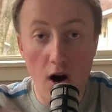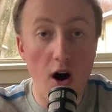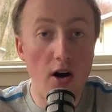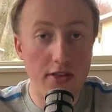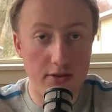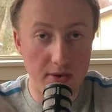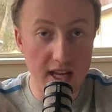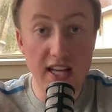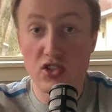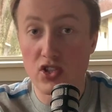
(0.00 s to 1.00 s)
all three
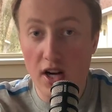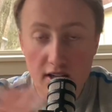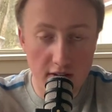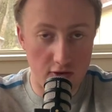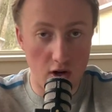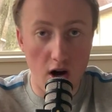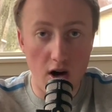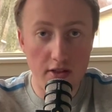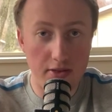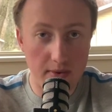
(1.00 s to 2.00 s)
and started for
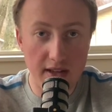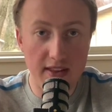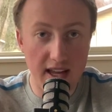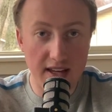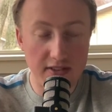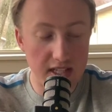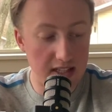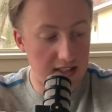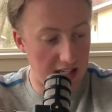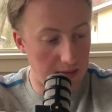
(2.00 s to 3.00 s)
all three of the AFC
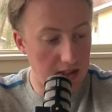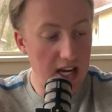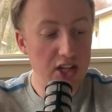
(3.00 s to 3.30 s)
East teams.